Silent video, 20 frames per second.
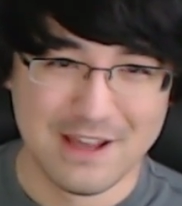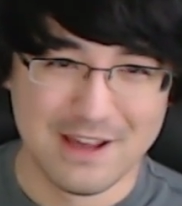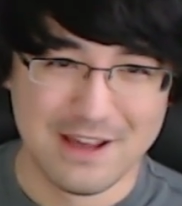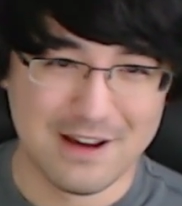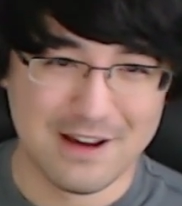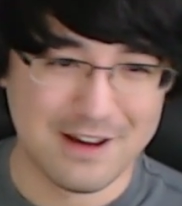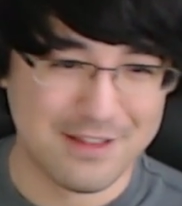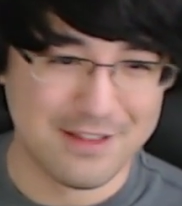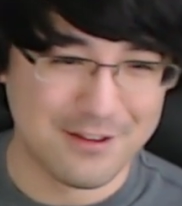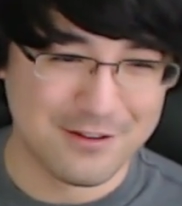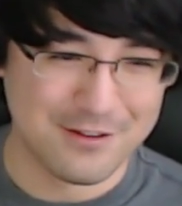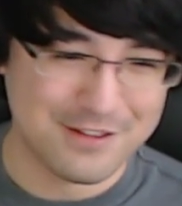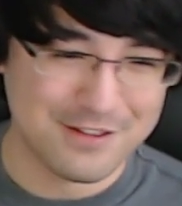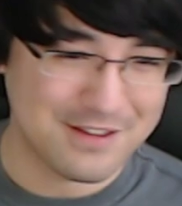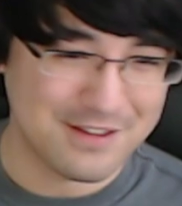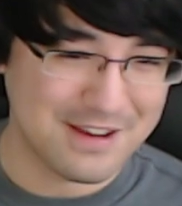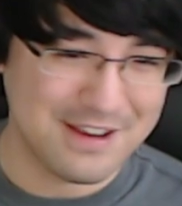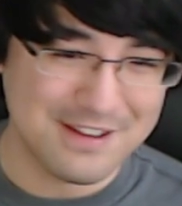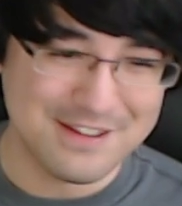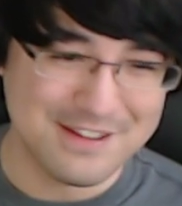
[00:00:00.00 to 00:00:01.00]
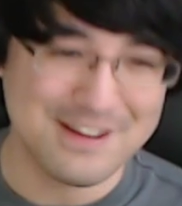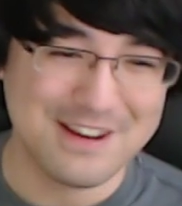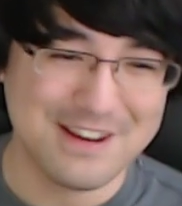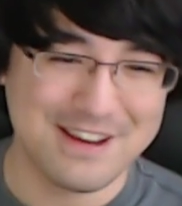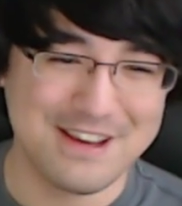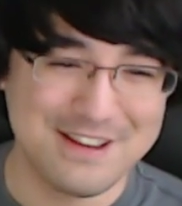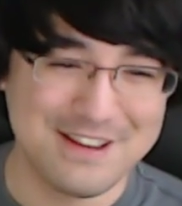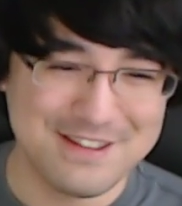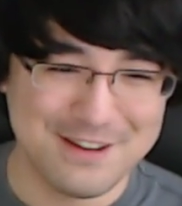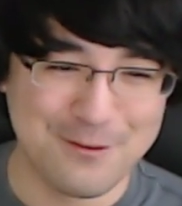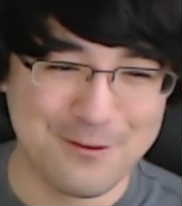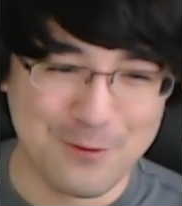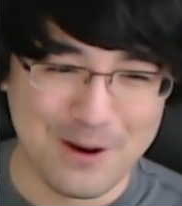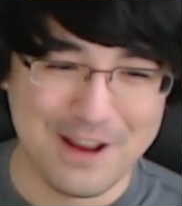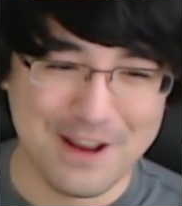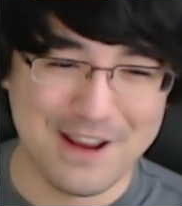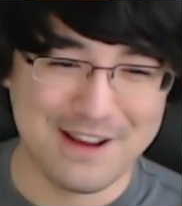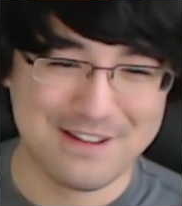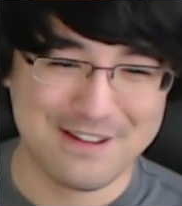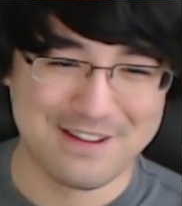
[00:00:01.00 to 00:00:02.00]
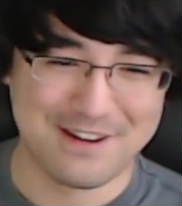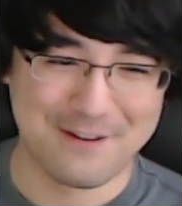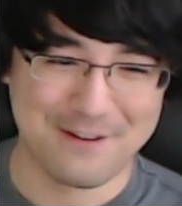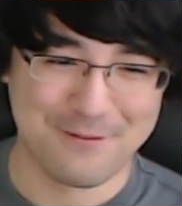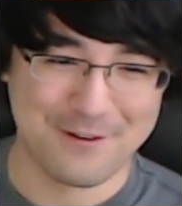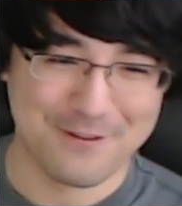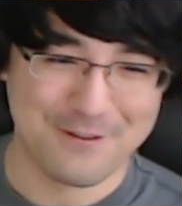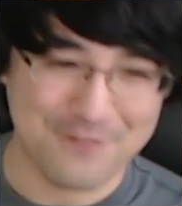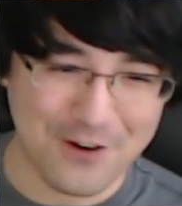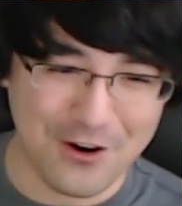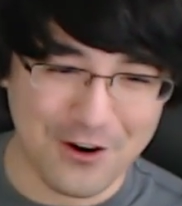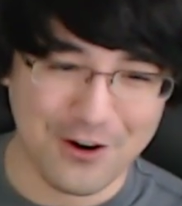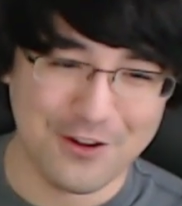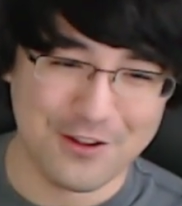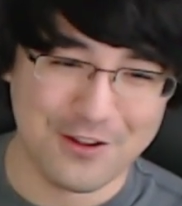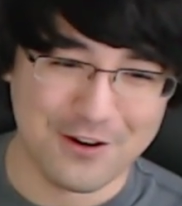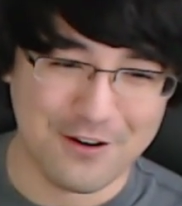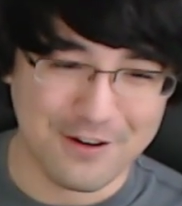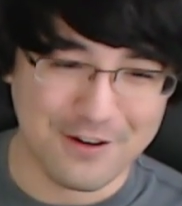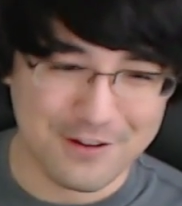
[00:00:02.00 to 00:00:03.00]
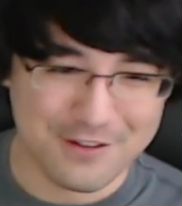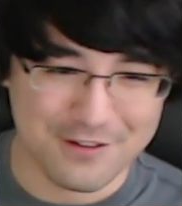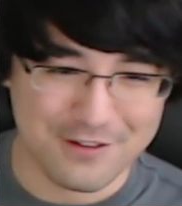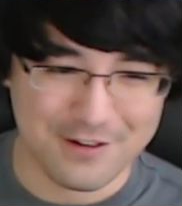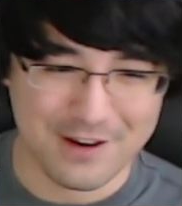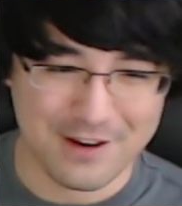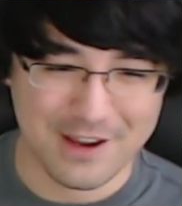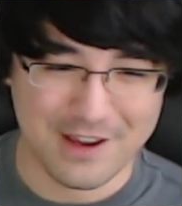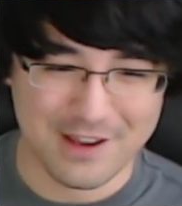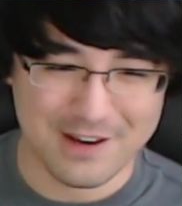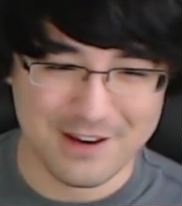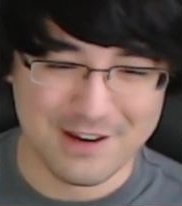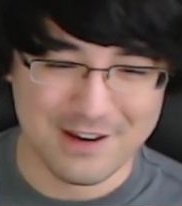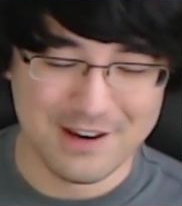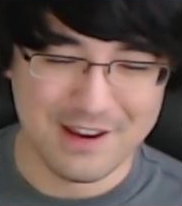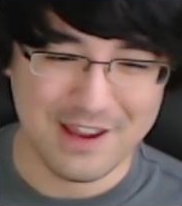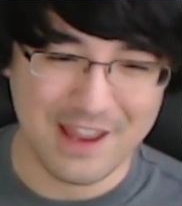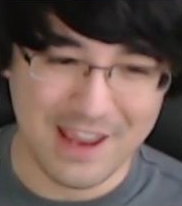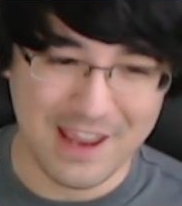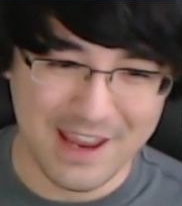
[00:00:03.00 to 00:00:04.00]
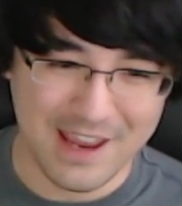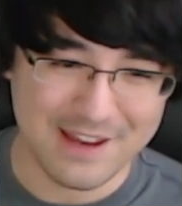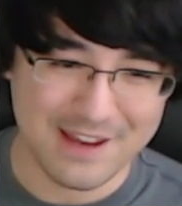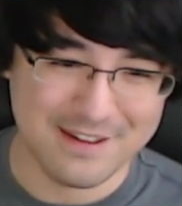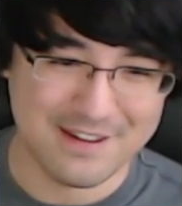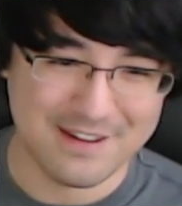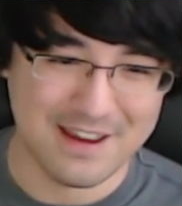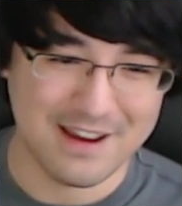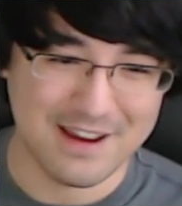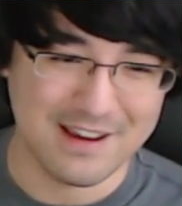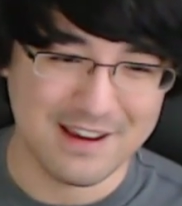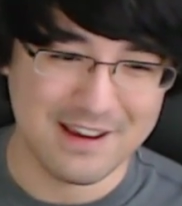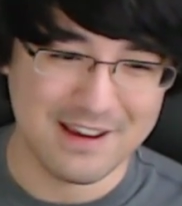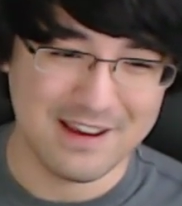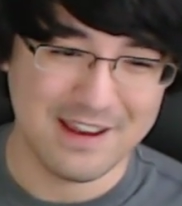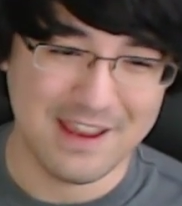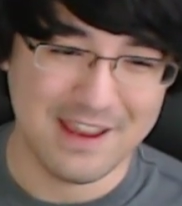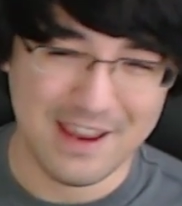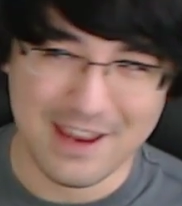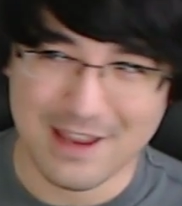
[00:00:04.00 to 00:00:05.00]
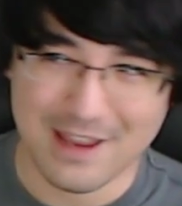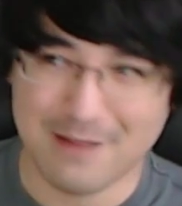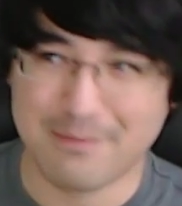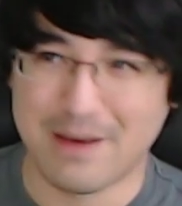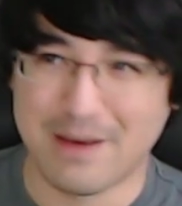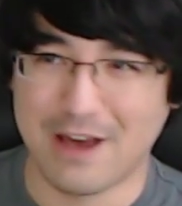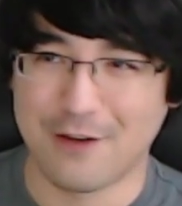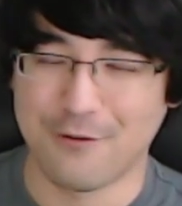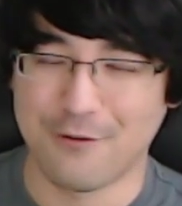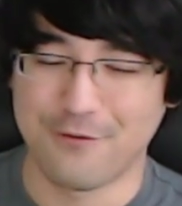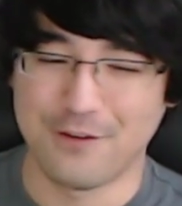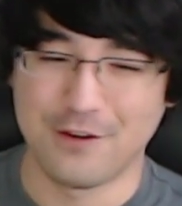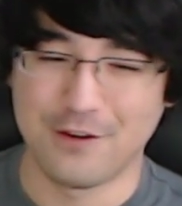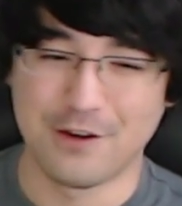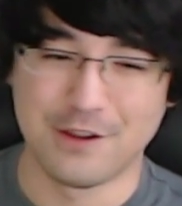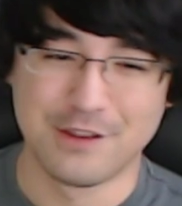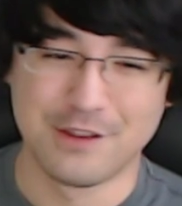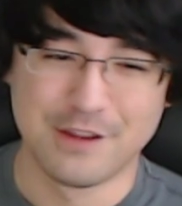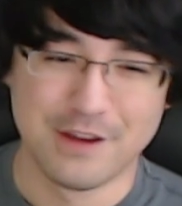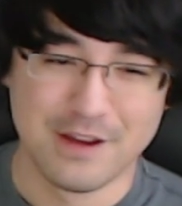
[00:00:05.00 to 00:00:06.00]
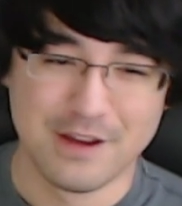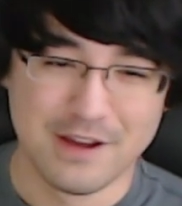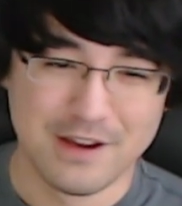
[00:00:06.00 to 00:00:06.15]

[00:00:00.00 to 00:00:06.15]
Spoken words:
There just isn't an easy way to get rid of all the cards in your hand and deck and battlefield.